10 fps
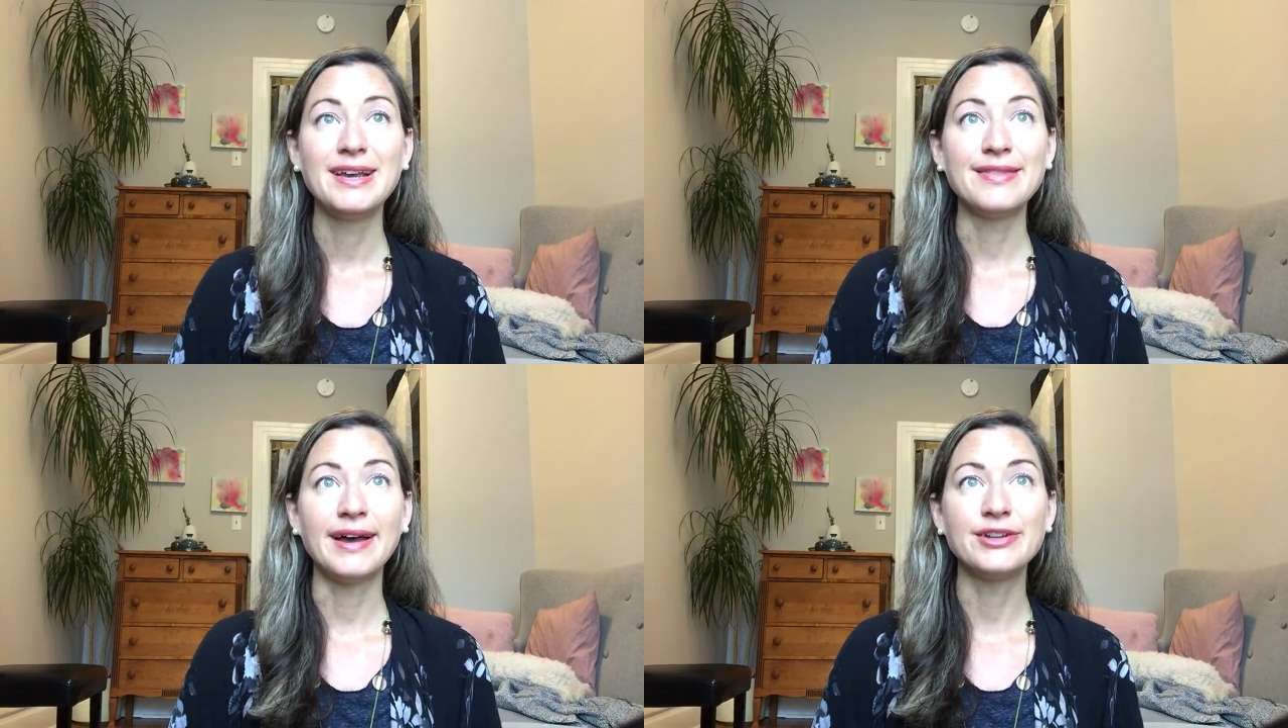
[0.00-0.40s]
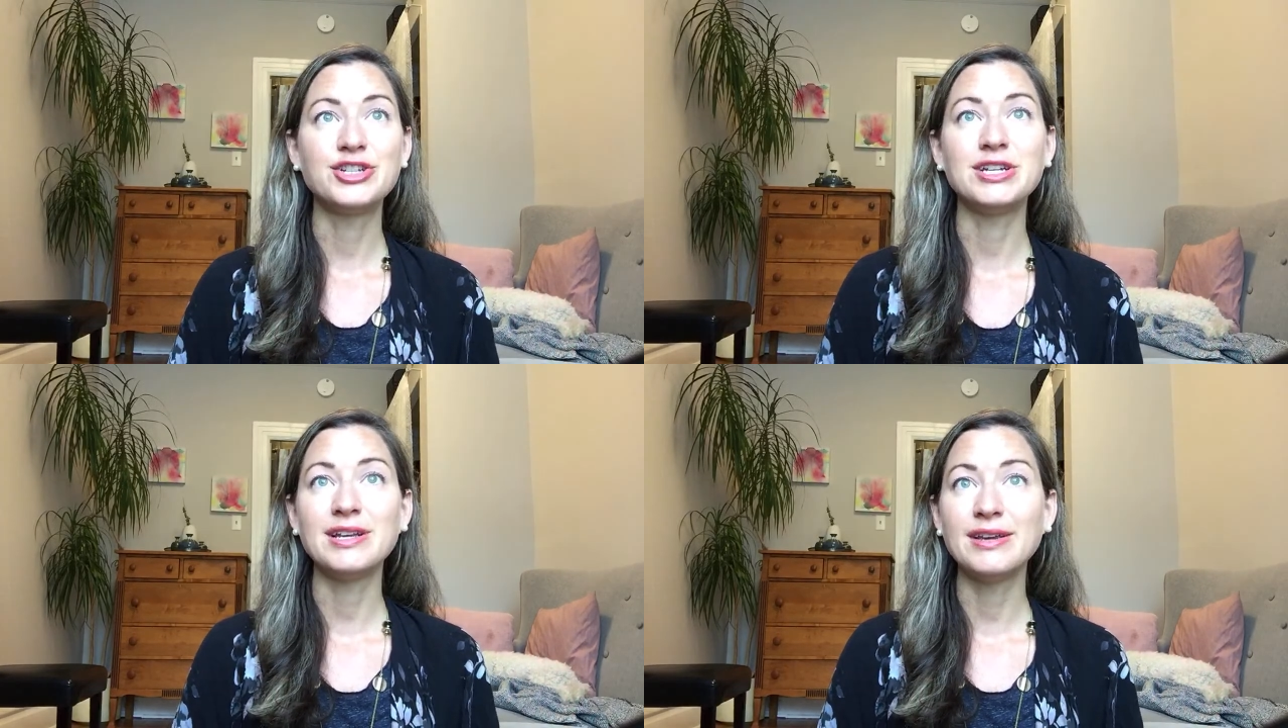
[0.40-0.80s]
that
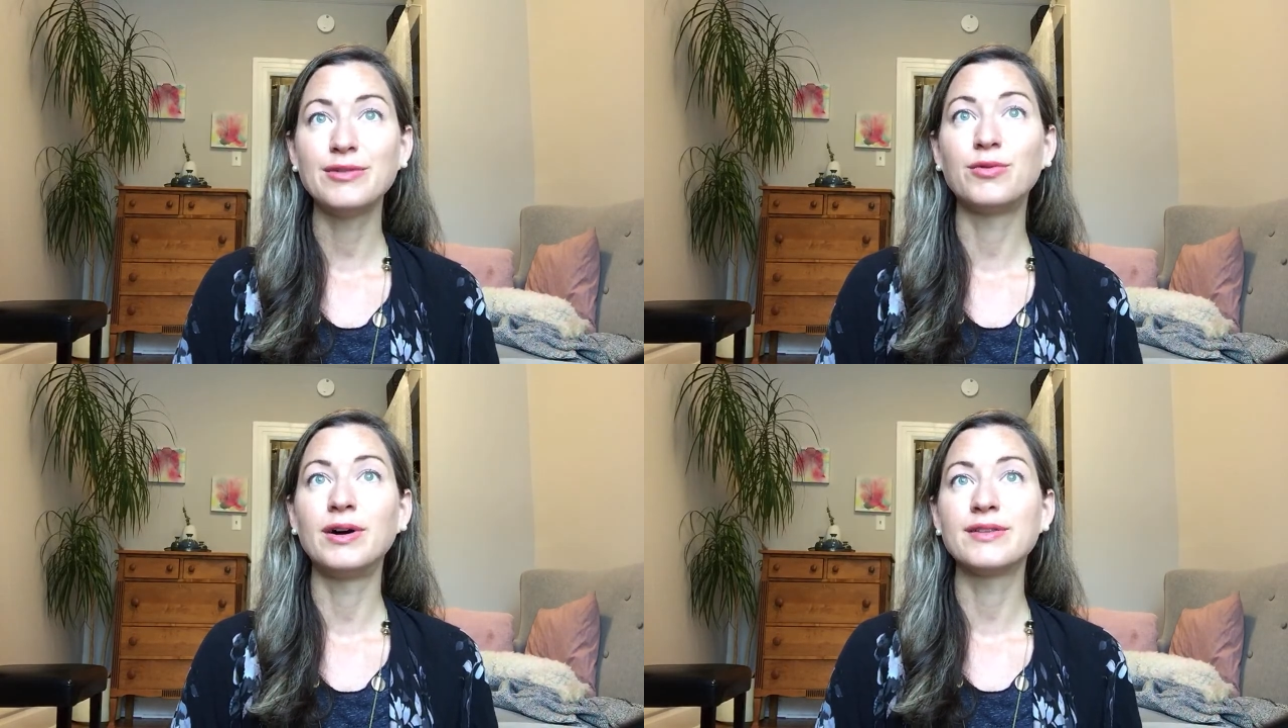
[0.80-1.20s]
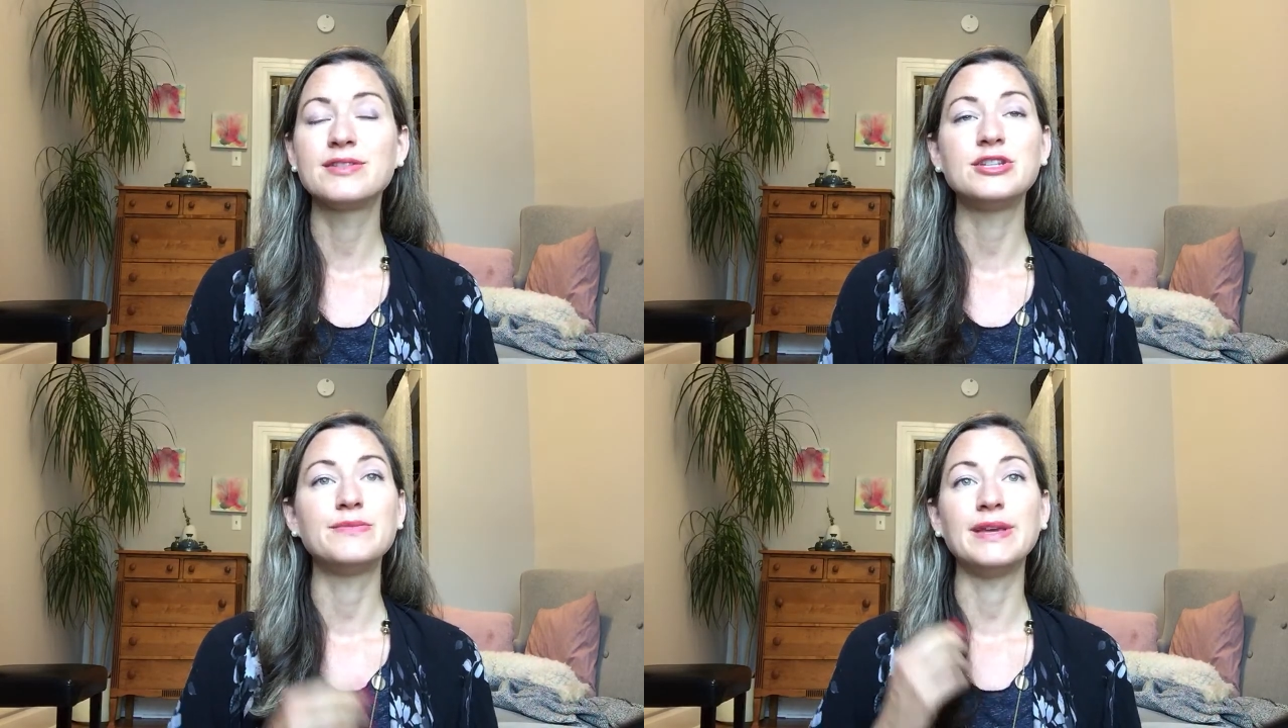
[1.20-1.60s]
she wants
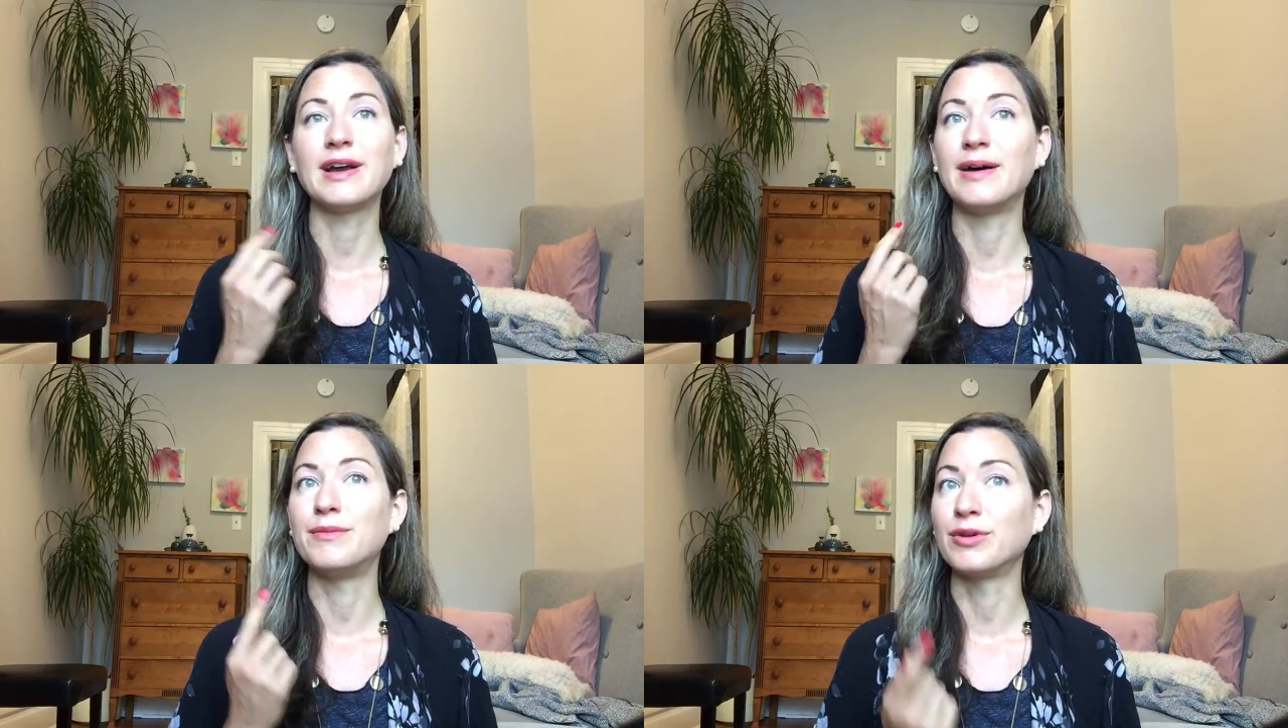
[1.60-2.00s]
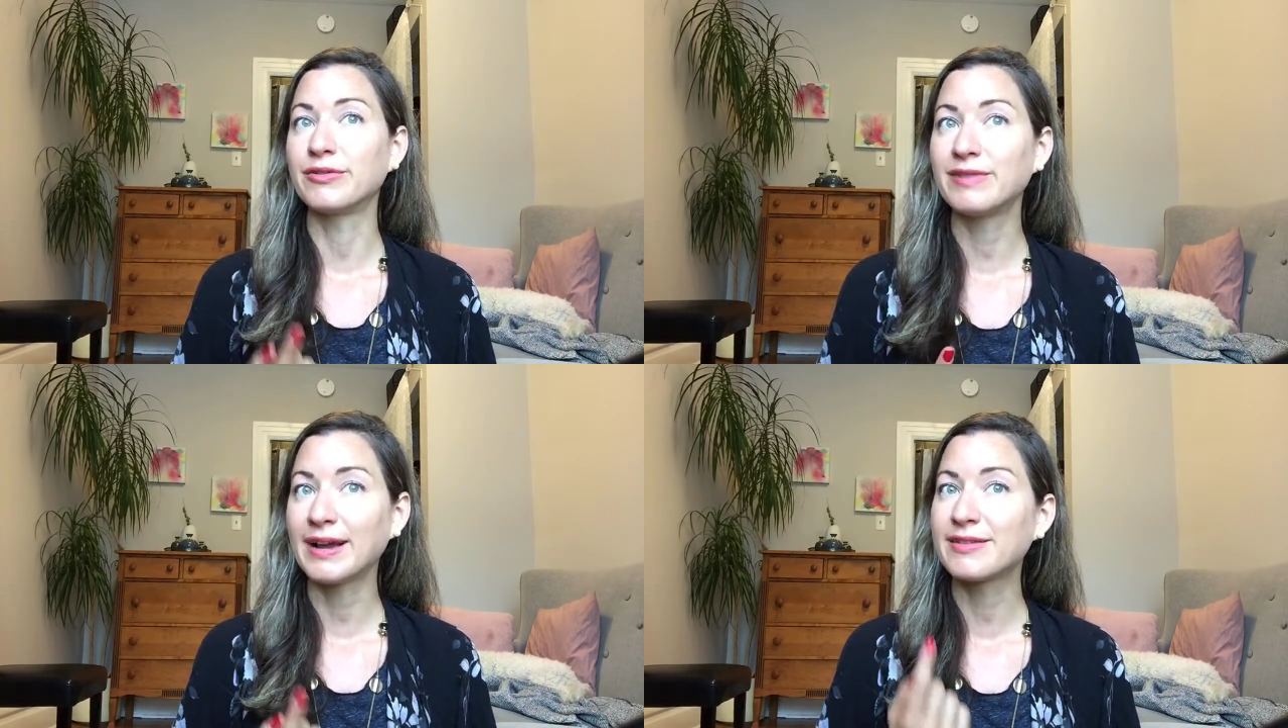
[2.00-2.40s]
to become more
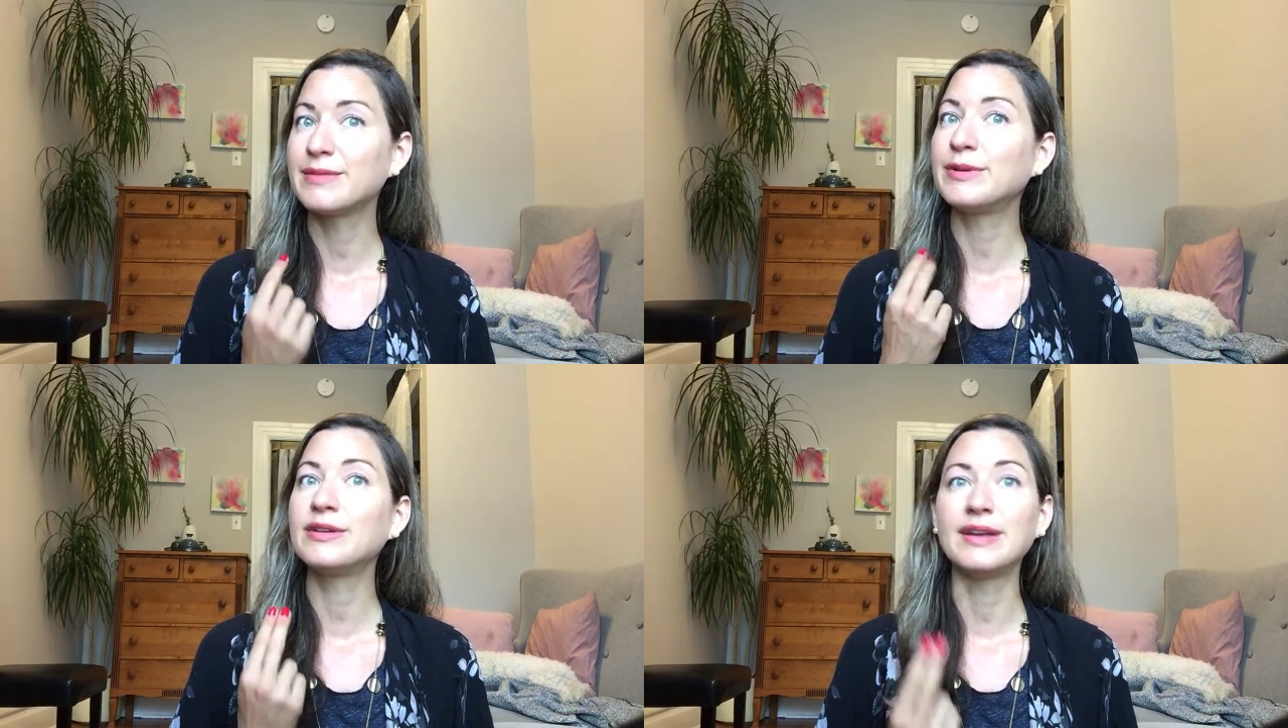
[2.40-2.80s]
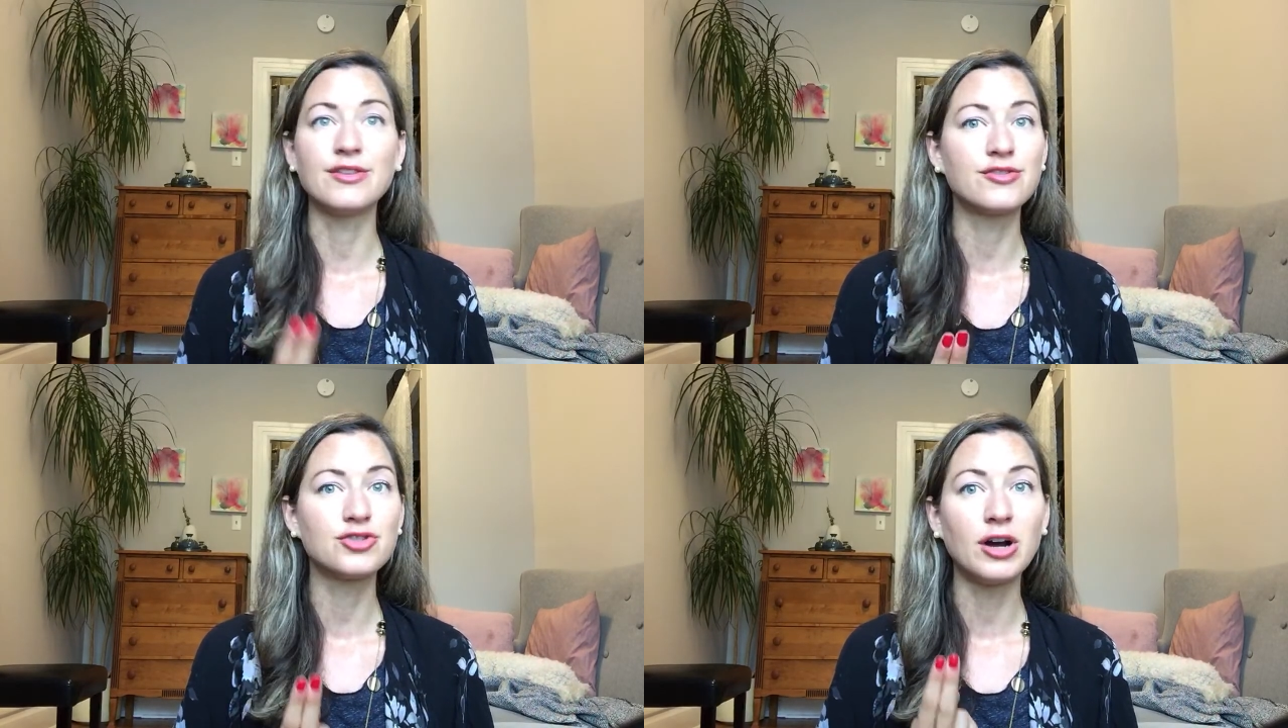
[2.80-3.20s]
flexible and
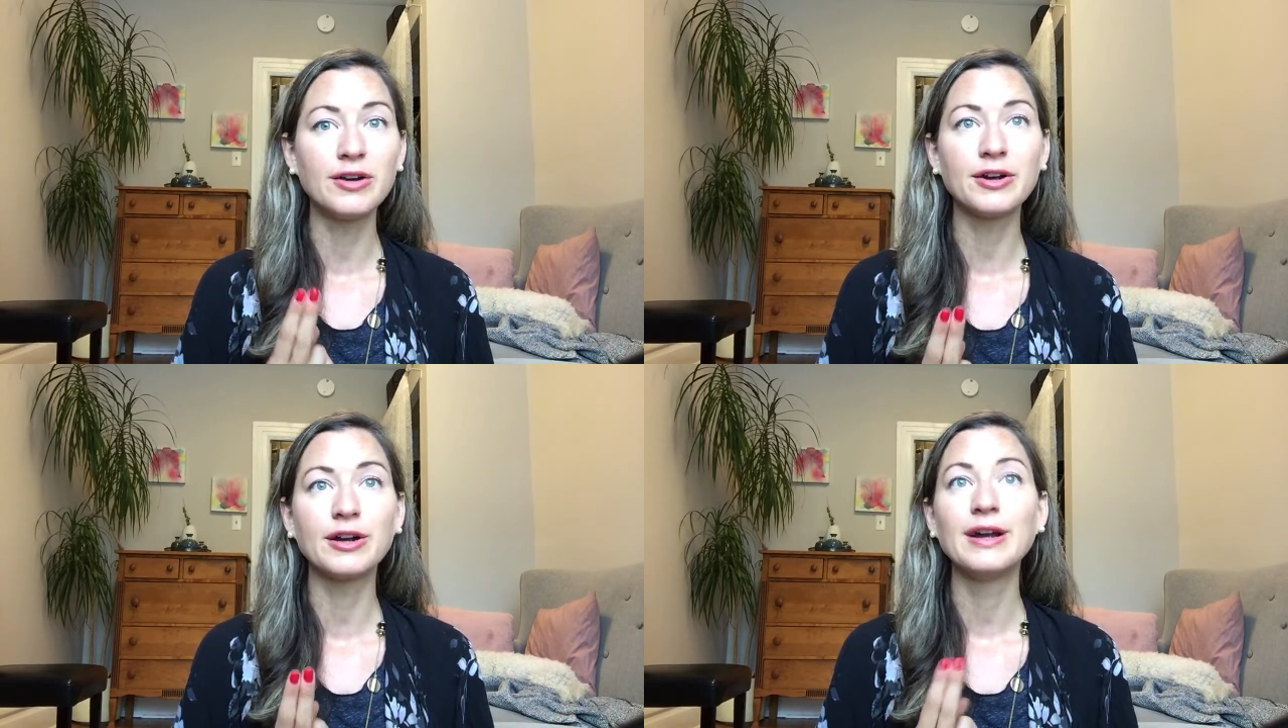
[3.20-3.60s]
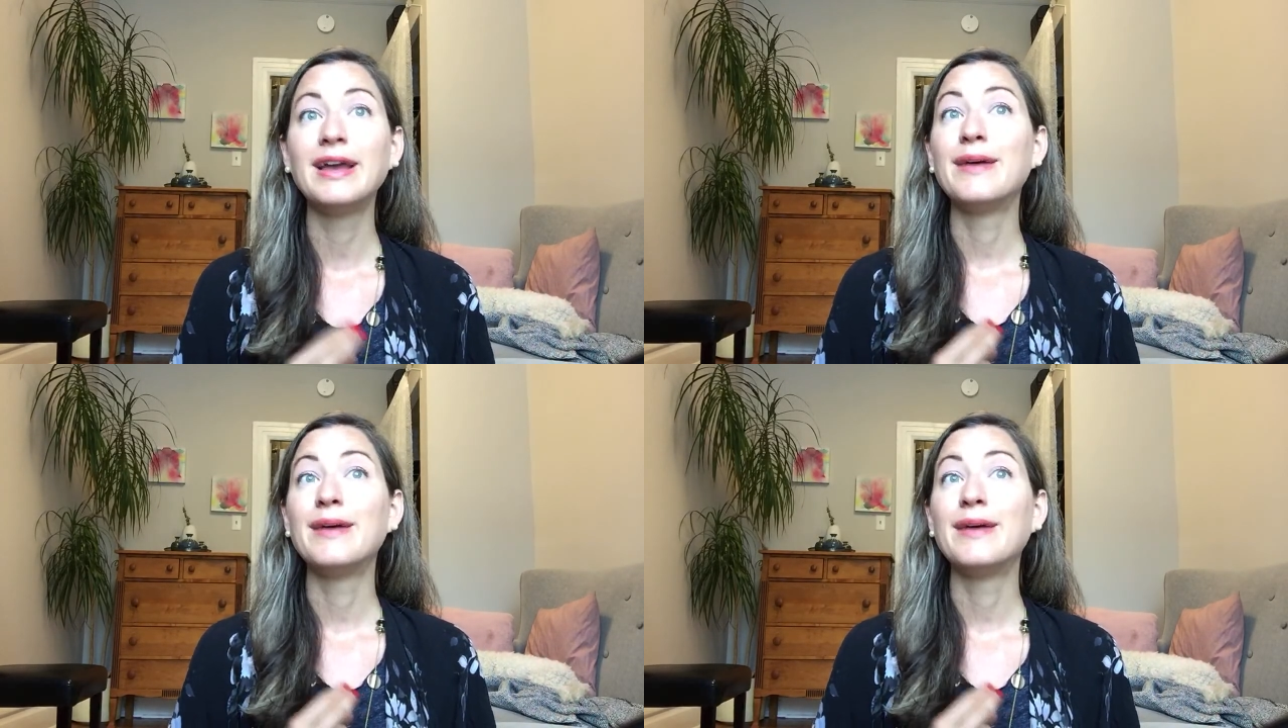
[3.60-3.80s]
stronger,